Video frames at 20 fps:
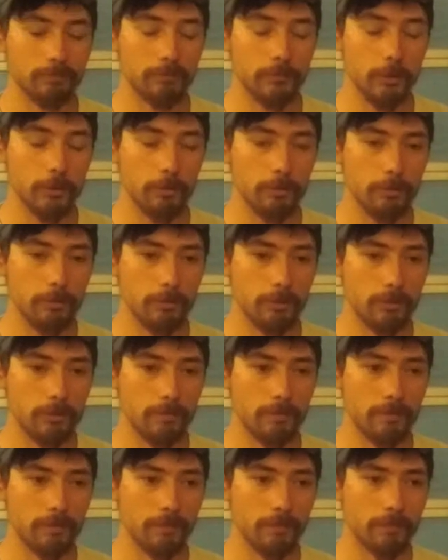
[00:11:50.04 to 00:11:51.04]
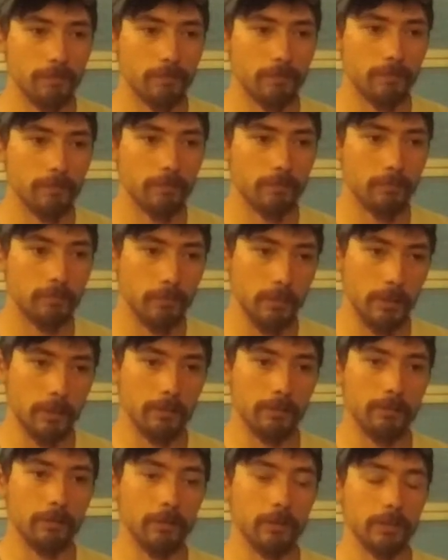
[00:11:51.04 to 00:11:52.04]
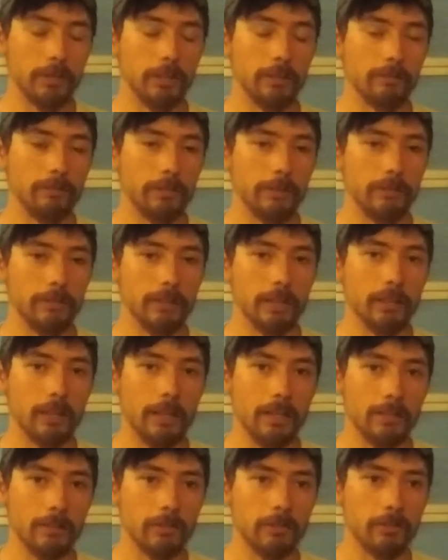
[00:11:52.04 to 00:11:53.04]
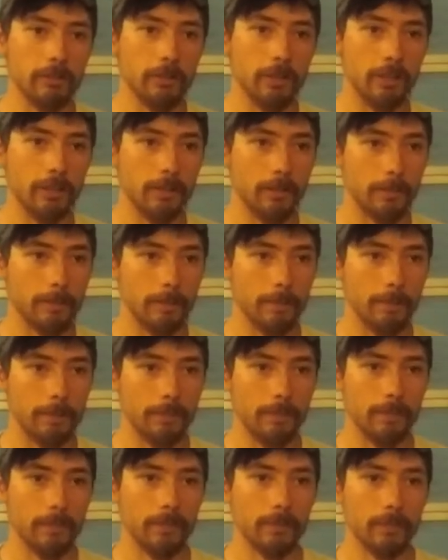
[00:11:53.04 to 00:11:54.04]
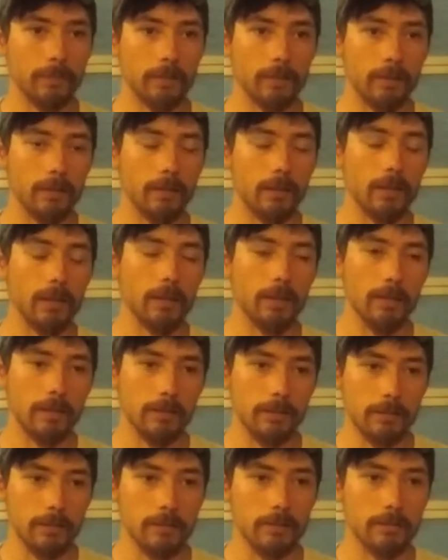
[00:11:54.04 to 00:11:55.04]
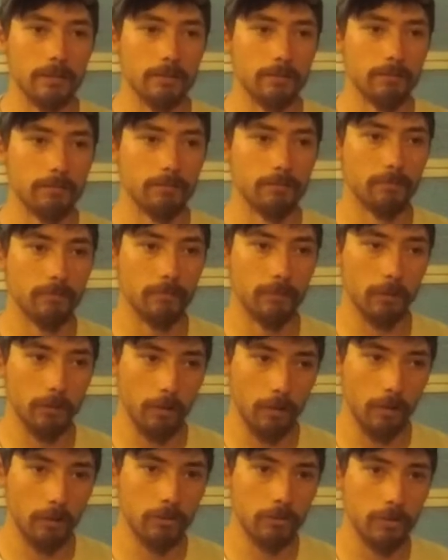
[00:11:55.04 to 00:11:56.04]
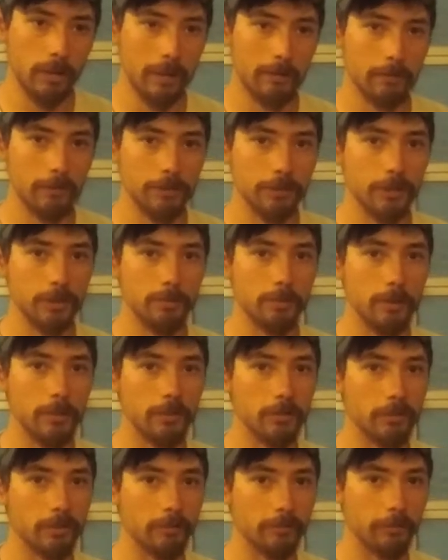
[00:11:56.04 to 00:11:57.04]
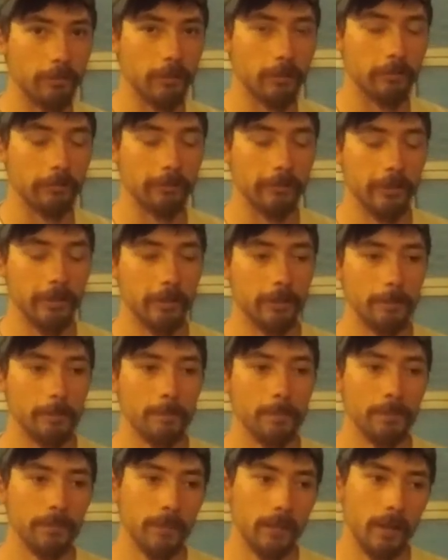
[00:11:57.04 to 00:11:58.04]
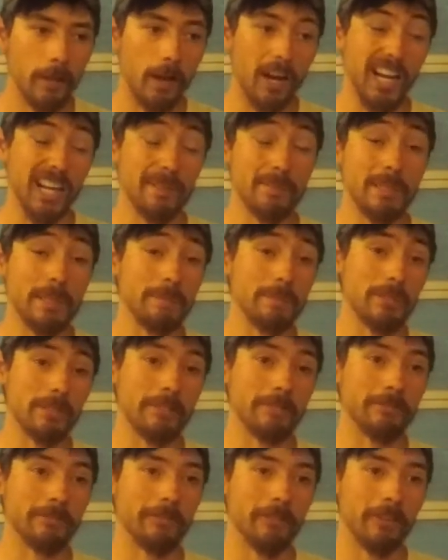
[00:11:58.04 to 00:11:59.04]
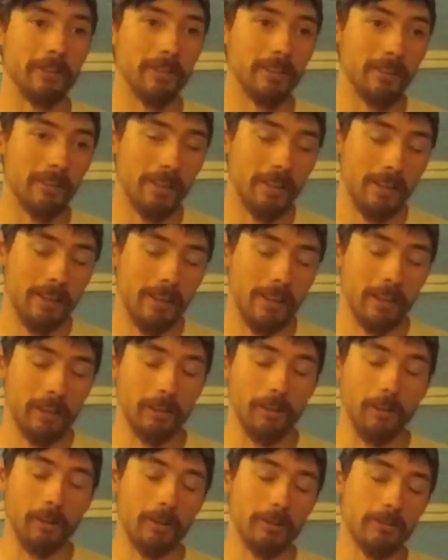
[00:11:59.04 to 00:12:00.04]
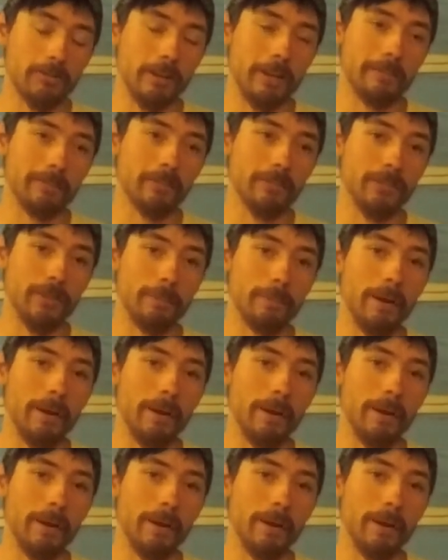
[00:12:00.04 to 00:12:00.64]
Juice, being a fourteen fifty class truck, has long travel suspension front and rear, I-beams at front, long travel in the